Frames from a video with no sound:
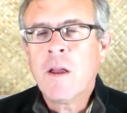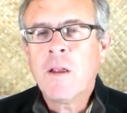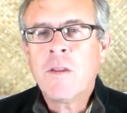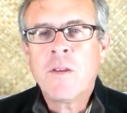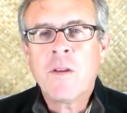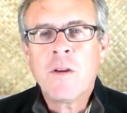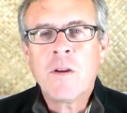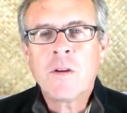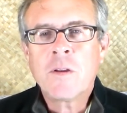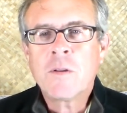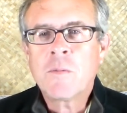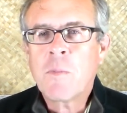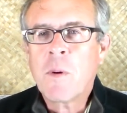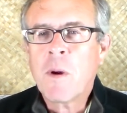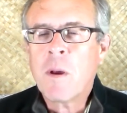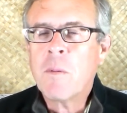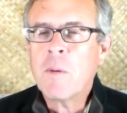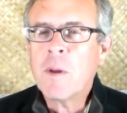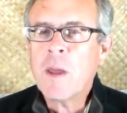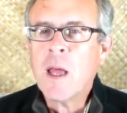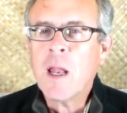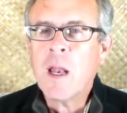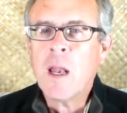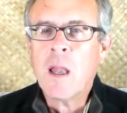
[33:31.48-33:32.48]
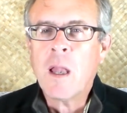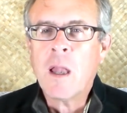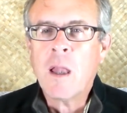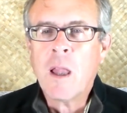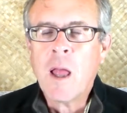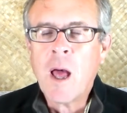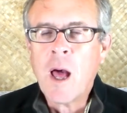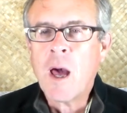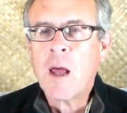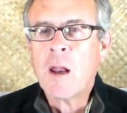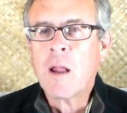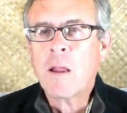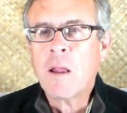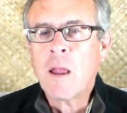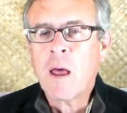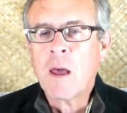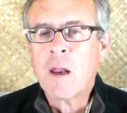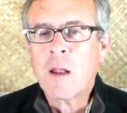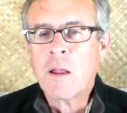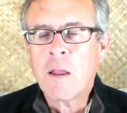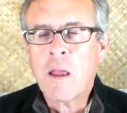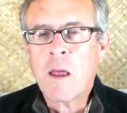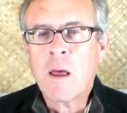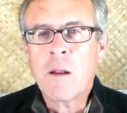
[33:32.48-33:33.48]
that there's probably a lot, a
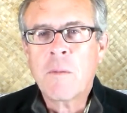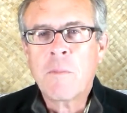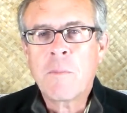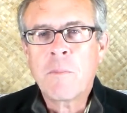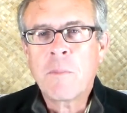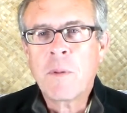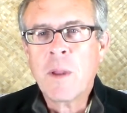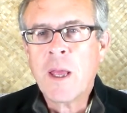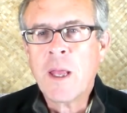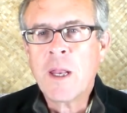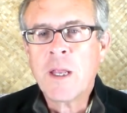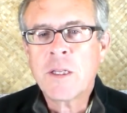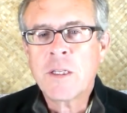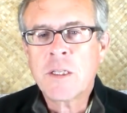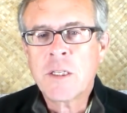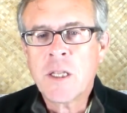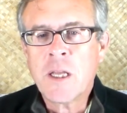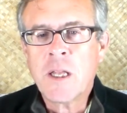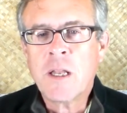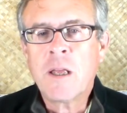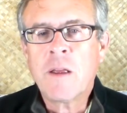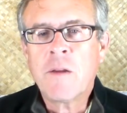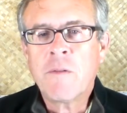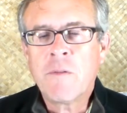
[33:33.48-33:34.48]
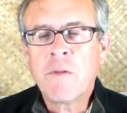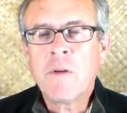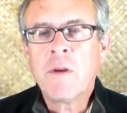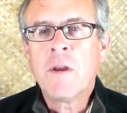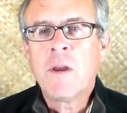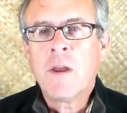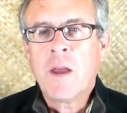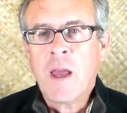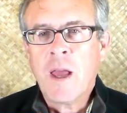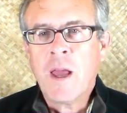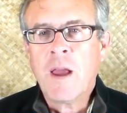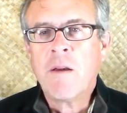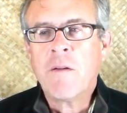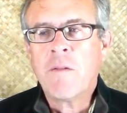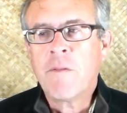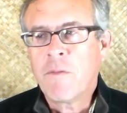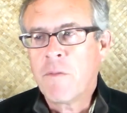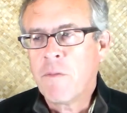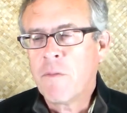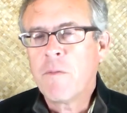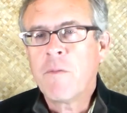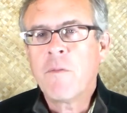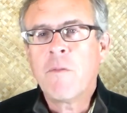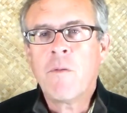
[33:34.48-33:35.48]
lot, a lot of planets that have, have
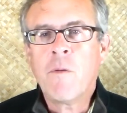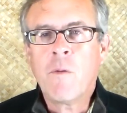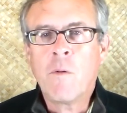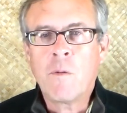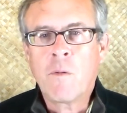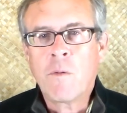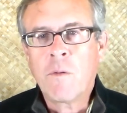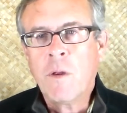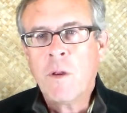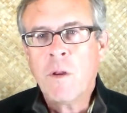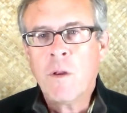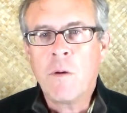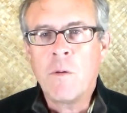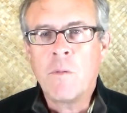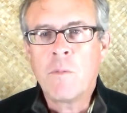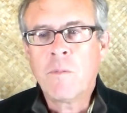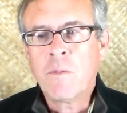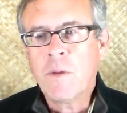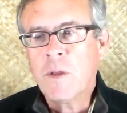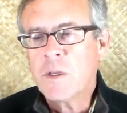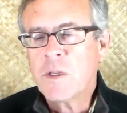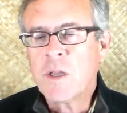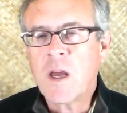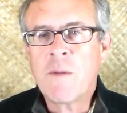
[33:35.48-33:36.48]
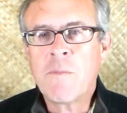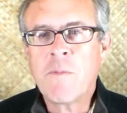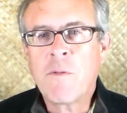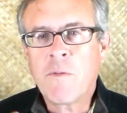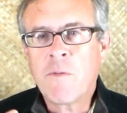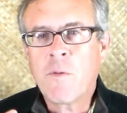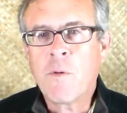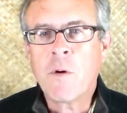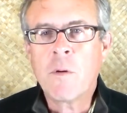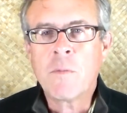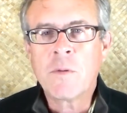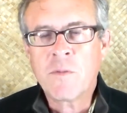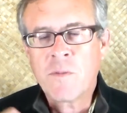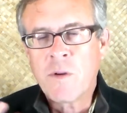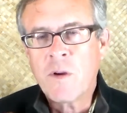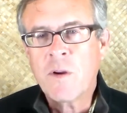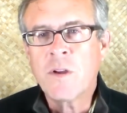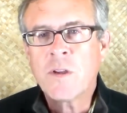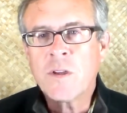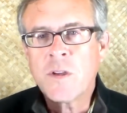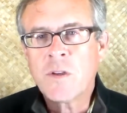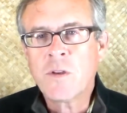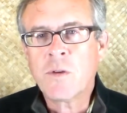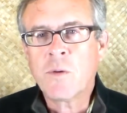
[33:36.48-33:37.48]
form, you know, these type of forms,
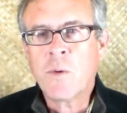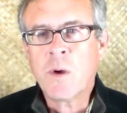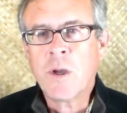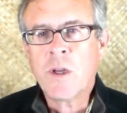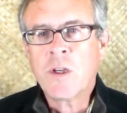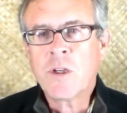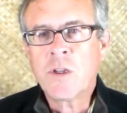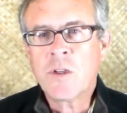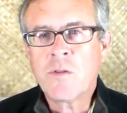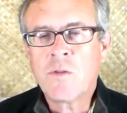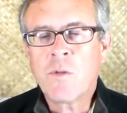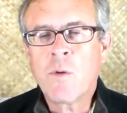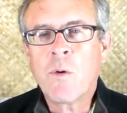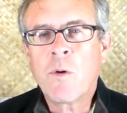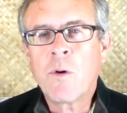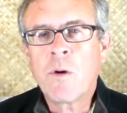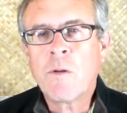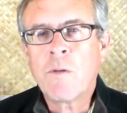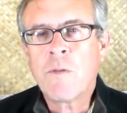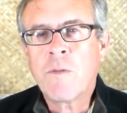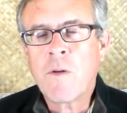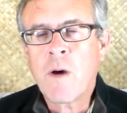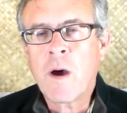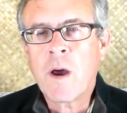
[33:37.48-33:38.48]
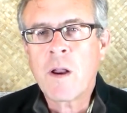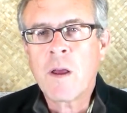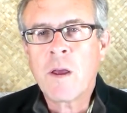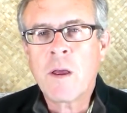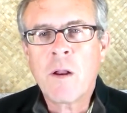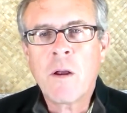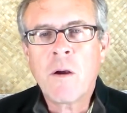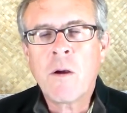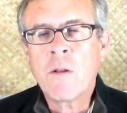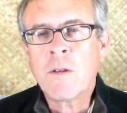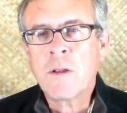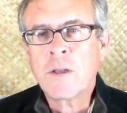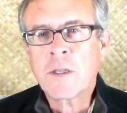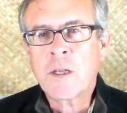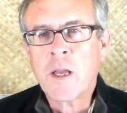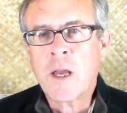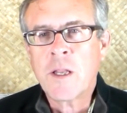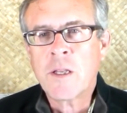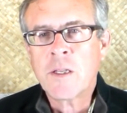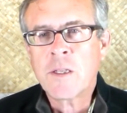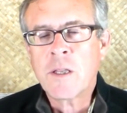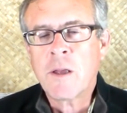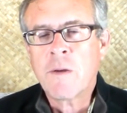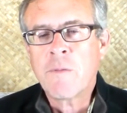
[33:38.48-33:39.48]
various situations, flora and fauna and all this
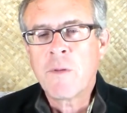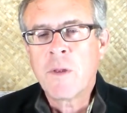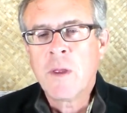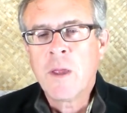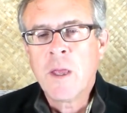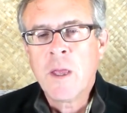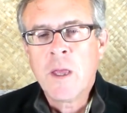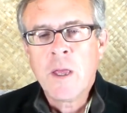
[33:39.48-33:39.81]
kind of stuff.